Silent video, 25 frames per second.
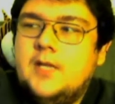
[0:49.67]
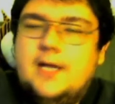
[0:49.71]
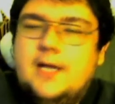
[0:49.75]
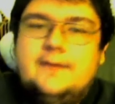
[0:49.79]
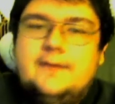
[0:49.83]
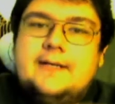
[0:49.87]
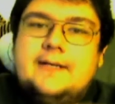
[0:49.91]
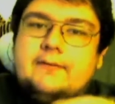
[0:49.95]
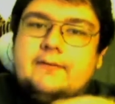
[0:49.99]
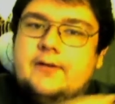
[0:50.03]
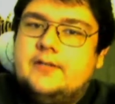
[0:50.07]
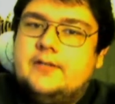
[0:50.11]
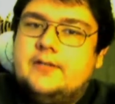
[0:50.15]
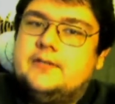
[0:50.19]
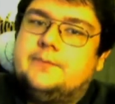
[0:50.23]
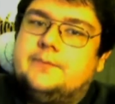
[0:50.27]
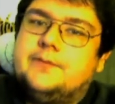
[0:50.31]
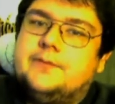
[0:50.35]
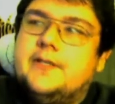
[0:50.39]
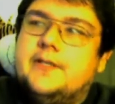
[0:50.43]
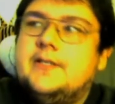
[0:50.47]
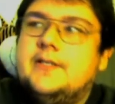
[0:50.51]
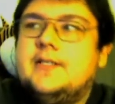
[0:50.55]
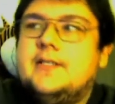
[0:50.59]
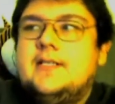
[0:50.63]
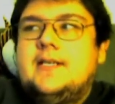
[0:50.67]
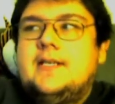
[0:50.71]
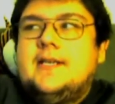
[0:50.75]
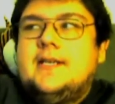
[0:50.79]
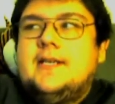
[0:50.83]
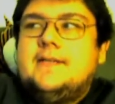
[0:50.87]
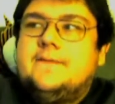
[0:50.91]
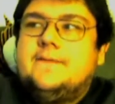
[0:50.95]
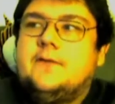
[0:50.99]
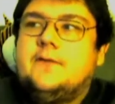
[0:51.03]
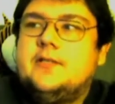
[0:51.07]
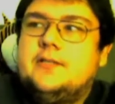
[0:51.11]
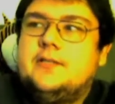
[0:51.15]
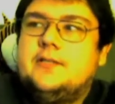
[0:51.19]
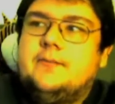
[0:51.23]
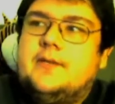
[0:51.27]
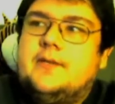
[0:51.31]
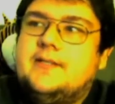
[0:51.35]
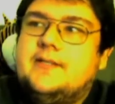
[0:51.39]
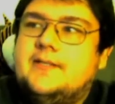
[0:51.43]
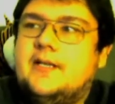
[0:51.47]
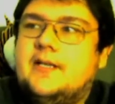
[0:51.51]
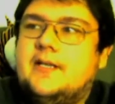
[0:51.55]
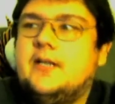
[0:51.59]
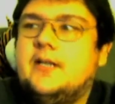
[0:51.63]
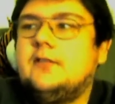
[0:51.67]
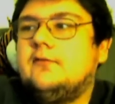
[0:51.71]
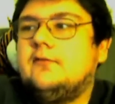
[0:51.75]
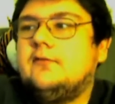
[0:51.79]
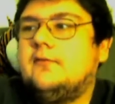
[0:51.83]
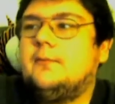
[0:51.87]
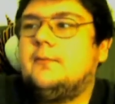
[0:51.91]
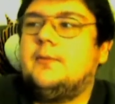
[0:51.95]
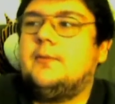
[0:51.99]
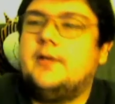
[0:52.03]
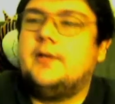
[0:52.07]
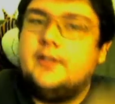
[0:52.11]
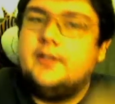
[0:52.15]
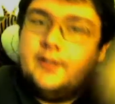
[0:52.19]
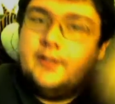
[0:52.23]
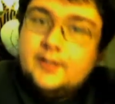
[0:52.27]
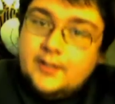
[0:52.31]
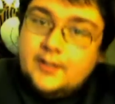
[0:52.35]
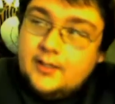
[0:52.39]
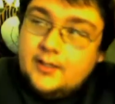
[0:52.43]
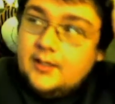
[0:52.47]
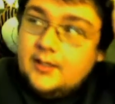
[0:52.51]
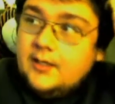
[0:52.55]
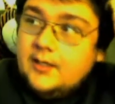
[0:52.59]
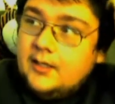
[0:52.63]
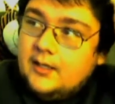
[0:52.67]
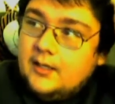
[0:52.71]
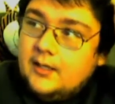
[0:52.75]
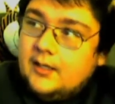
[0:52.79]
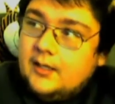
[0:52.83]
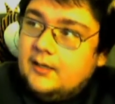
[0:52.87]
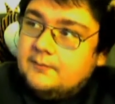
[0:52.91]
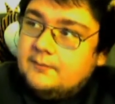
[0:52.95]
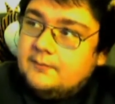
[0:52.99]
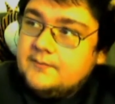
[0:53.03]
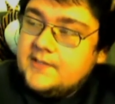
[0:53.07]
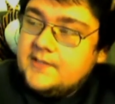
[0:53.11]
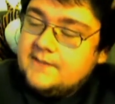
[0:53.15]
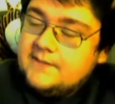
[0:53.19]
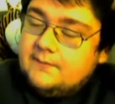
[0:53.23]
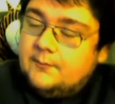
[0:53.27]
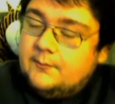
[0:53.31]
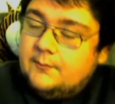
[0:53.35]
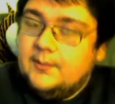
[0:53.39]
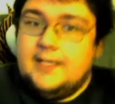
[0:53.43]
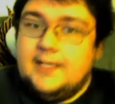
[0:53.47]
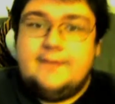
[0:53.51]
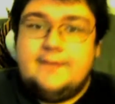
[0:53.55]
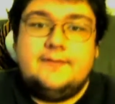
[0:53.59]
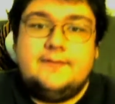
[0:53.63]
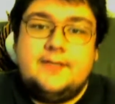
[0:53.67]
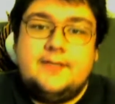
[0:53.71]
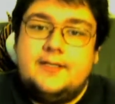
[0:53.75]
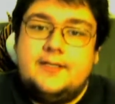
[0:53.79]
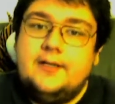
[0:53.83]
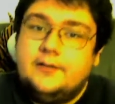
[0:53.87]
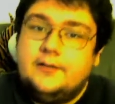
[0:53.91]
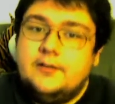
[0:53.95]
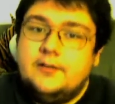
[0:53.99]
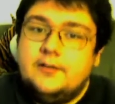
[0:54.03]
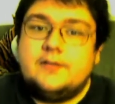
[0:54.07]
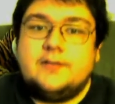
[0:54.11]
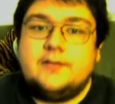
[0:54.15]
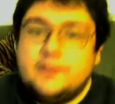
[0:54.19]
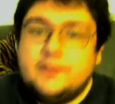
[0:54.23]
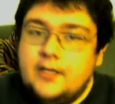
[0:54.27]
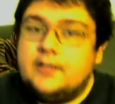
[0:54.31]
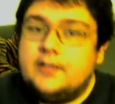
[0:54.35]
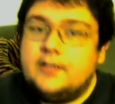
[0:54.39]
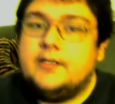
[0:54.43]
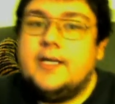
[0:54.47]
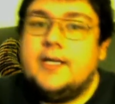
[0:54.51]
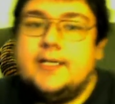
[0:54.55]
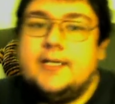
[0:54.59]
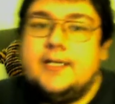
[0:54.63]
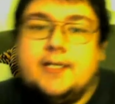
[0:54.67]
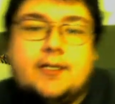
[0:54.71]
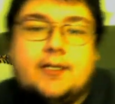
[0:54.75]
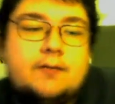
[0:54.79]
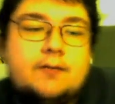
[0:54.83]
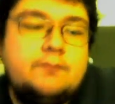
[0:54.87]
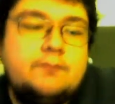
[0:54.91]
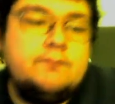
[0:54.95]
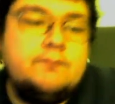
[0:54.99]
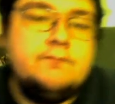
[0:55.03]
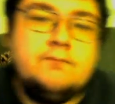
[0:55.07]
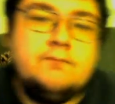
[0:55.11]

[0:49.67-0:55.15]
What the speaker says: I've never actually played the DS version myself, but just from what I've seen, it looks a lot like it.